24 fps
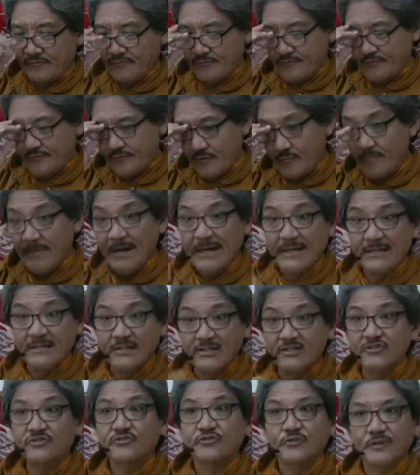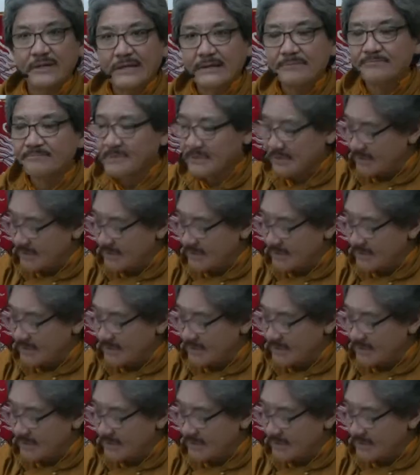for my district.